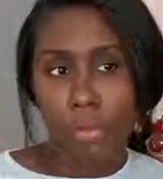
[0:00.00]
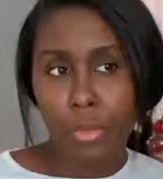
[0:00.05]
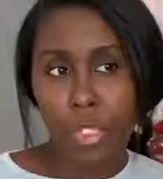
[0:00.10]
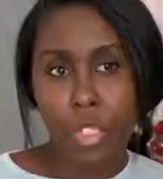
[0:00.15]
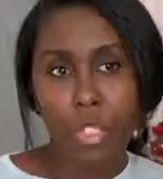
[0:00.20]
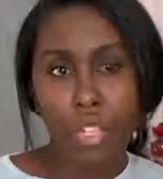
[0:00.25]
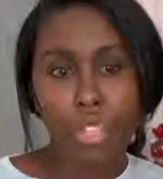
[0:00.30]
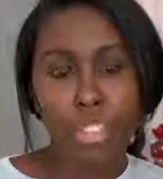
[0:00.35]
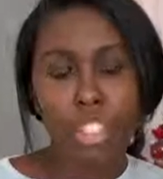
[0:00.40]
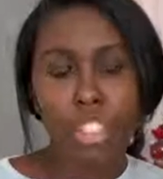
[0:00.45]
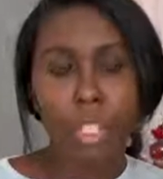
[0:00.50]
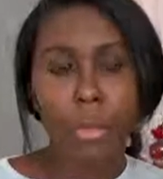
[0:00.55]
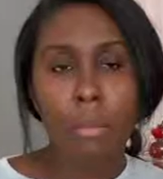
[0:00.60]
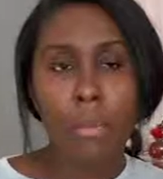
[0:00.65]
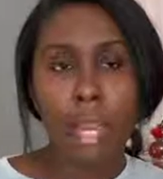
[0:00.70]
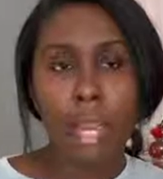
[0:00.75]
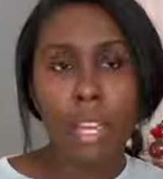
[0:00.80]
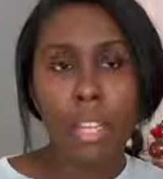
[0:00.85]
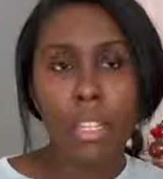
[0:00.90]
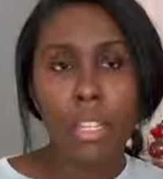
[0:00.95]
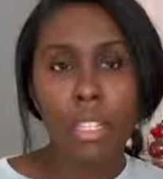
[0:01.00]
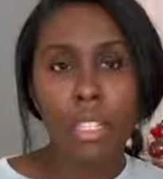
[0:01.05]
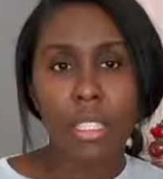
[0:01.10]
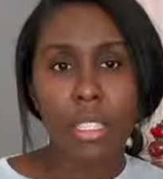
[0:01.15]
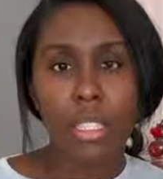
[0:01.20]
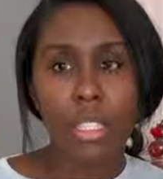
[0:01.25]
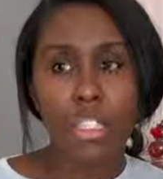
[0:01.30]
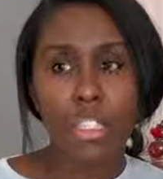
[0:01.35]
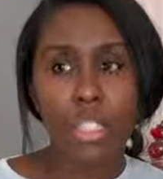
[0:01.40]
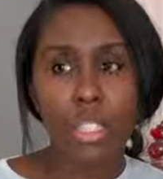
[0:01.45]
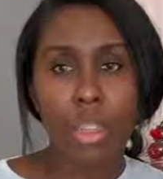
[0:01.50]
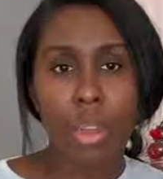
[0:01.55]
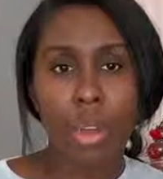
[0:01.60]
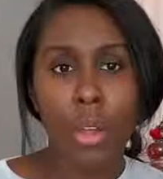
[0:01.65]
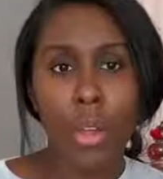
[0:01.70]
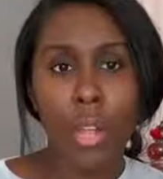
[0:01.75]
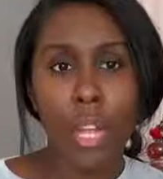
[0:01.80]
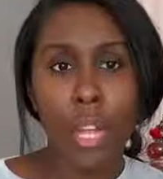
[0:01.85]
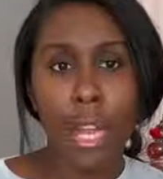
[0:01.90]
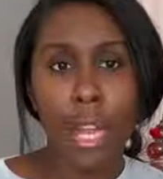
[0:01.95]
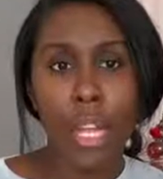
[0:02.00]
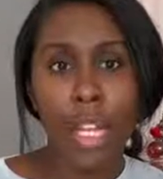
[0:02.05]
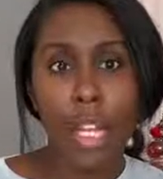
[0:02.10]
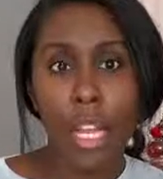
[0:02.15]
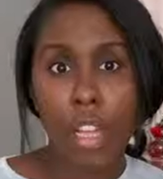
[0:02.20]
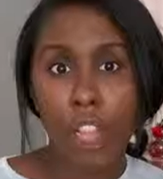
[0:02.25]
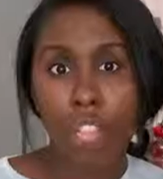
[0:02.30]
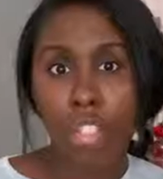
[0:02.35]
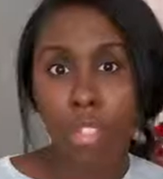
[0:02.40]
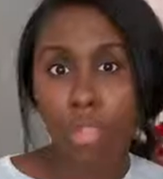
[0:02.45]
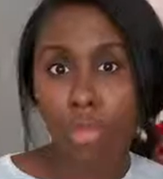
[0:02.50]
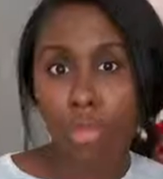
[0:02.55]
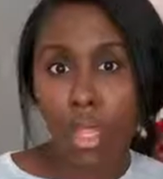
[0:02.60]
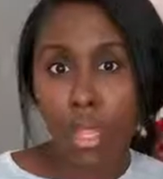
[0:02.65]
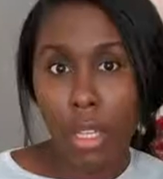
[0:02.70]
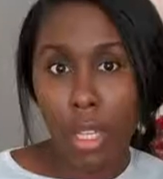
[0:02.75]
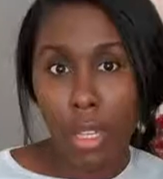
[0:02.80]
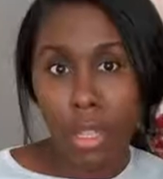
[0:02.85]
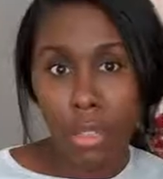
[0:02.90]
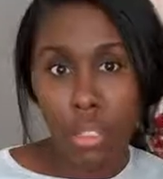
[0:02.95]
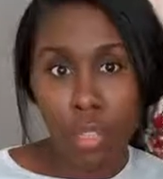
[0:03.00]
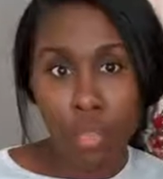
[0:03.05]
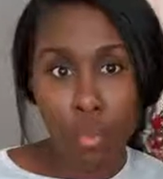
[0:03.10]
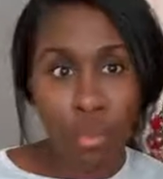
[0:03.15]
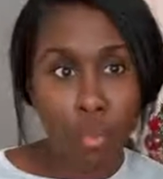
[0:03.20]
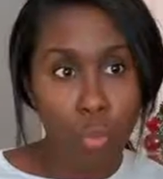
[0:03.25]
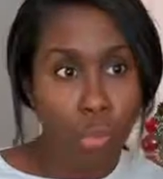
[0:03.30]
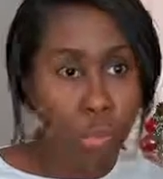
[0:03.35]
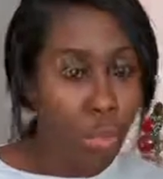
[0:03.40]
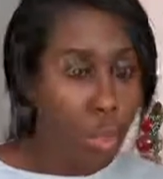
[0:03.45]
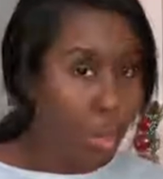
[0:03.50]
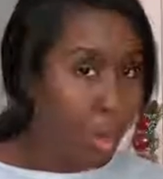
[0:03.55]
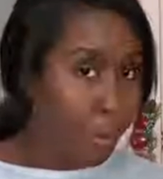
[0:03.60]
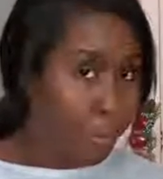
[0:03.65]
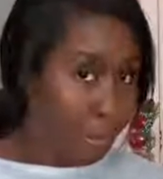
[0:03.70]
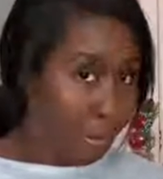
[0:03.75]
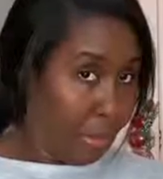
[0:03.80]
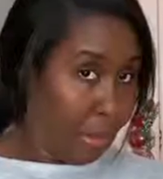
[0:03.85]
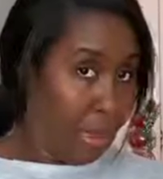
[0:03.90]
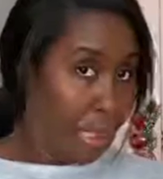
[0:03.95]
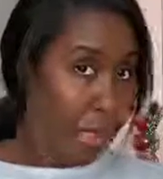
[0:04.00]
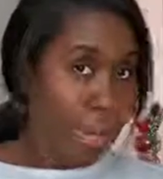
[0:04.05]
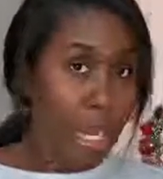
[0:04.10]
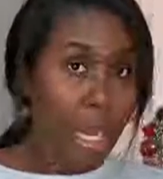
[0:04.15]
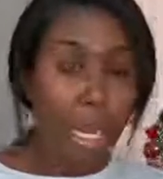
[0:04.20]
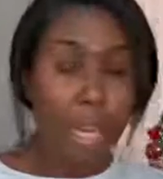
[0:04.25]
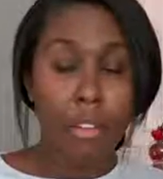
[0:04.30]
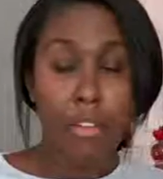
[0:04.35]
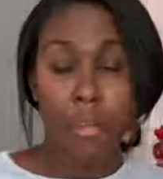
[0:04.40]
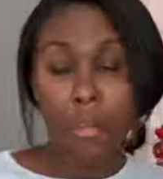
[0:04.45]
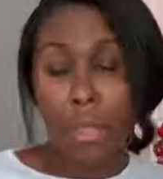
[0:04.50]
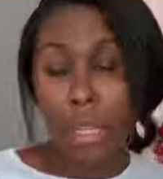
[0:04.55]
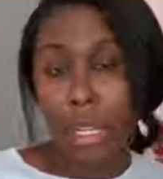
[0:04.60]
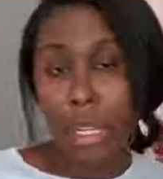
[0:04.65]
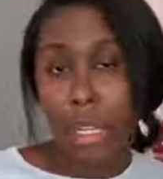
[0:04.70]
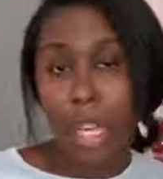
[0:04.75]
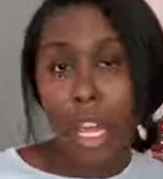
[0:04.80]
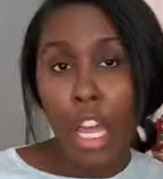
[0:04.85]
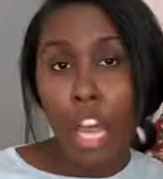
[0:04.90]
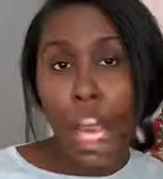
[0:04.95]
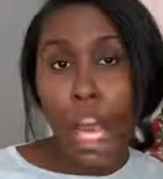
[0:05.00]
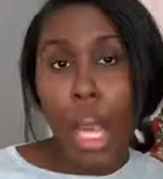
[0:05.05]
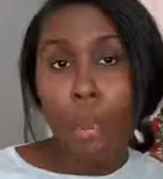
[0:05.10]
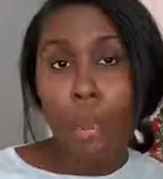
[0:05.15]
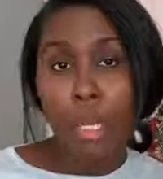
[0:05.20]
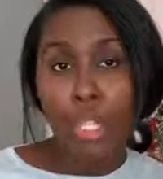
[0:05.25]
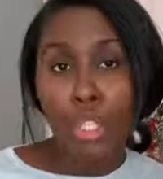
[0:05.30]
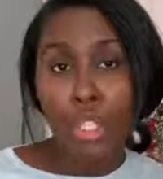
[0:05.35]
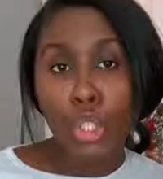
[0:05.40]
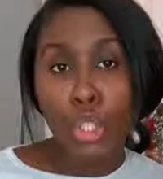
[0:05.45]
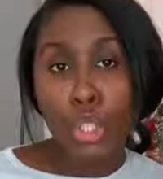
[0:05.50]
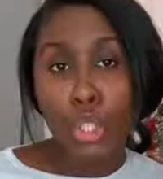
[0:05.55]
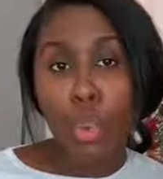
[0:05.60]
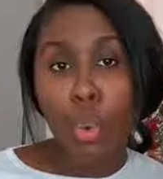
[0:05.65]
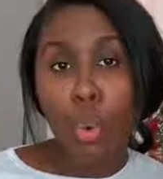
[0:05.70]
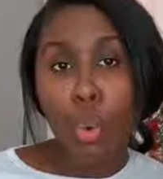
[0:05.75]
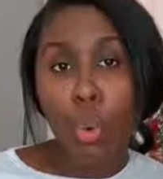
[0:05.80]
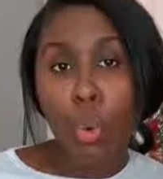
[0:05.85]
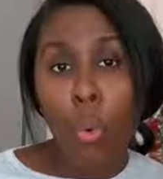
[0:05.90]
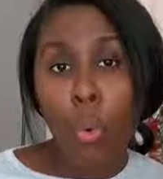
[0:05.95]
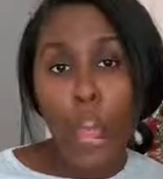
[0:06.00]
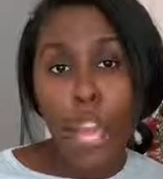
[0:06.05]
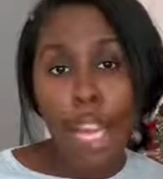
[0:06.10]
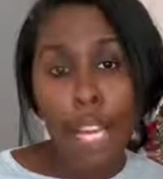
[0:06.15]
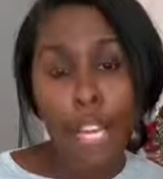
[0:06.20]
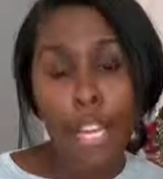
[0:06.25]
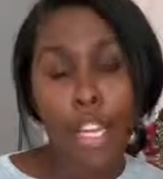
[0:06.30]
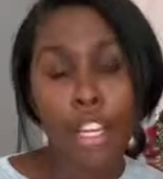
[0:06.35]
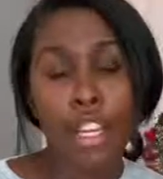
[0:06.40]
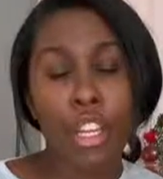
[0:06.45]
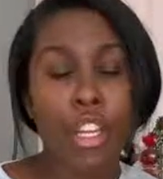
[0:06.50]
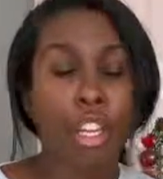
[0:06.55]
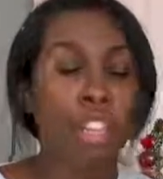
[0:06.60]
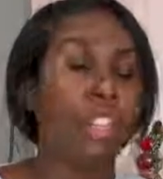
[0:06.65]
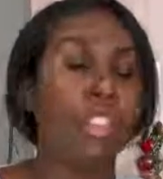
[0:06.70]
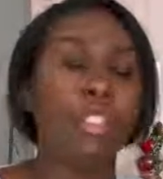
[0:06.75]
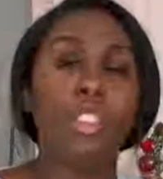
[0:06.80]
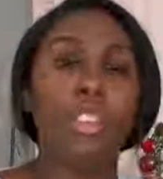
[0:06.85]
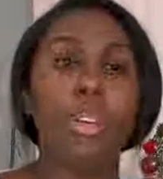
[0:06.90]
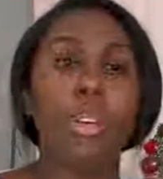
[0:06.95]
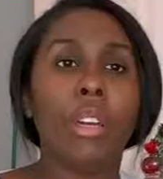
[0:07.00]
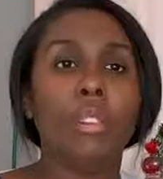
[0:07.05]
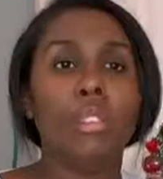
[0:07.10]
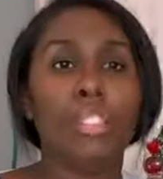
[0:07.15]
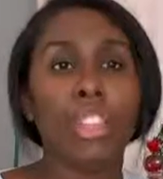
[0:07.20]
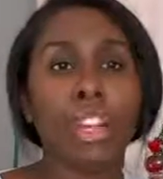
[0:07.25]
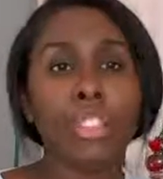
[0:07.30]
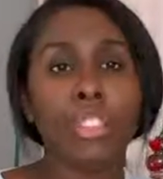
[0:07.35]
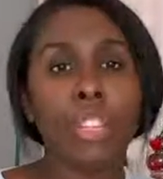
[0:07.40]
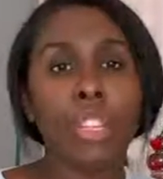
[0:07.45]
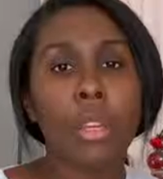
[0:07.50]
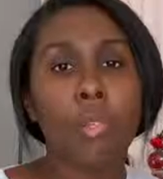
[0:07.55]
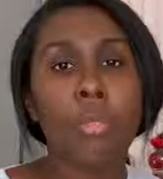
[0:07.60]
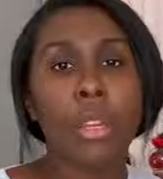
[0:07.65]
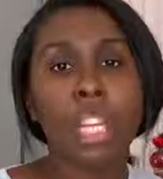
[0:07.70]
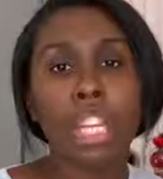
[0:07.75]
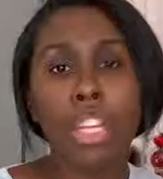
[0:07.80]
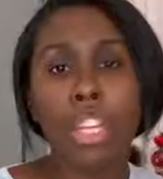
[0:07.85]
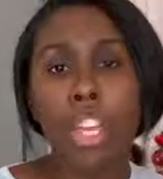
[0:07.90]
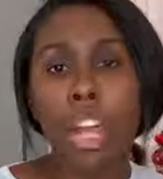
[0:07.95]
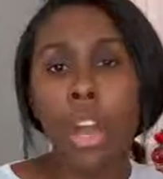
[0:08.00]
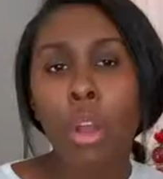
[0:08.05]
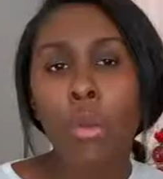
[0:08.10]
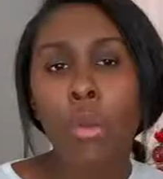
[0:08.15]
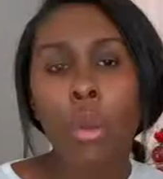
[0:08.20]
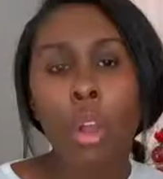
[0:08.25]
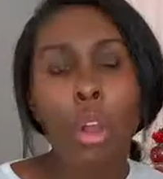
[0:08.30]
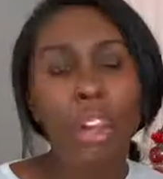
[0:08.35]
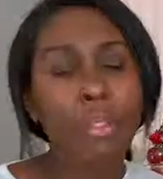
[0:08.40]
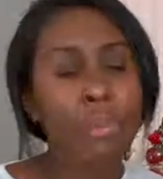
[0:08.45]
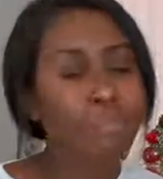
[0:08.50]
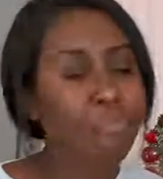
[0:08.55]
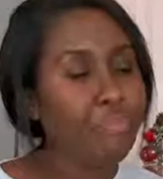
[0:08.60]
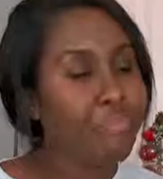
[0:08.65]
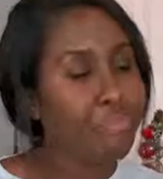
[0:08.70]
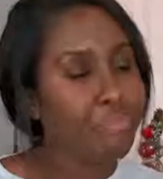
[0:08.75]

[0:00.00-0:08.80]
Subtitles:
You know, she made her decision on that. Now she's realizing, whoops, I might have been a bit too quick to have judged him. But you know what?